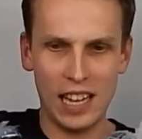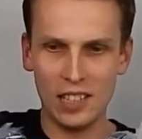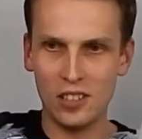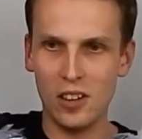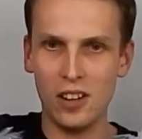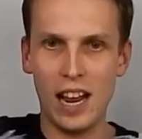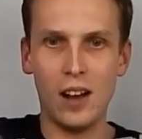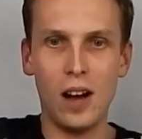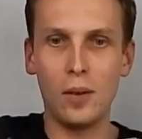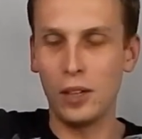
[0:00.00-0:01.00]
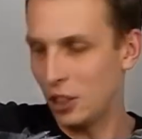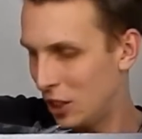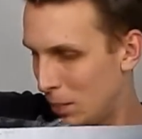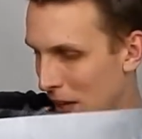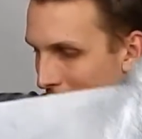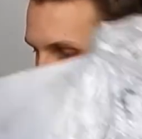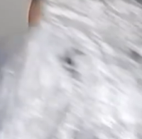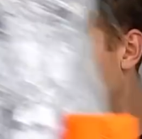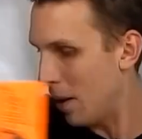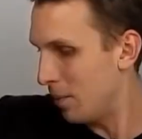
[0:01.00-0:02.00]
That's not how I would have shipped that,
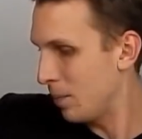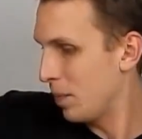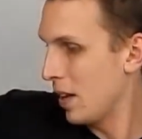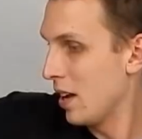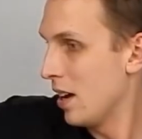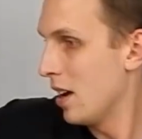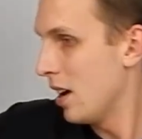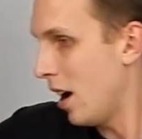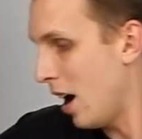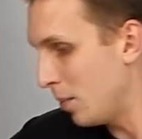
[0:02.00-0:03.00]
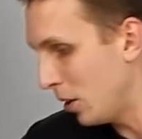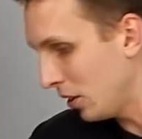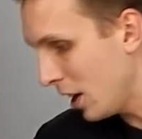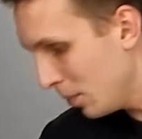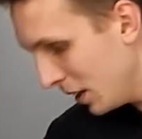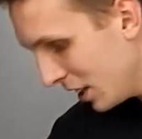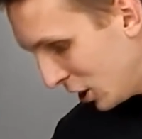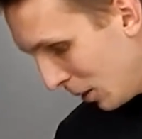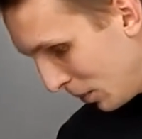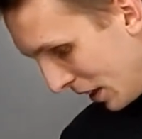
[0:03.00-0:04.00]
but I'm not the company that
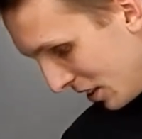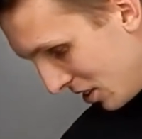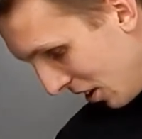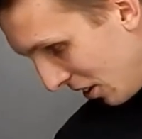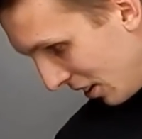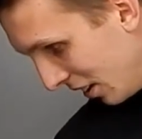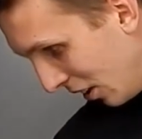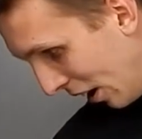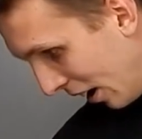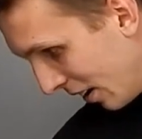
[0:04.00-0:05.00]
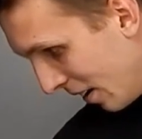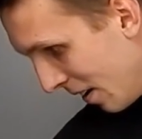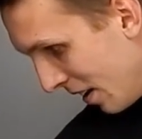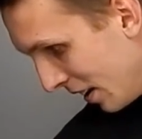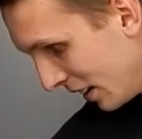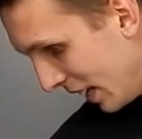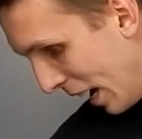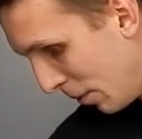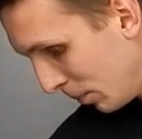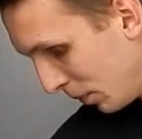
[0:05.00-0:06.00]
shipped it, so, oh, damn.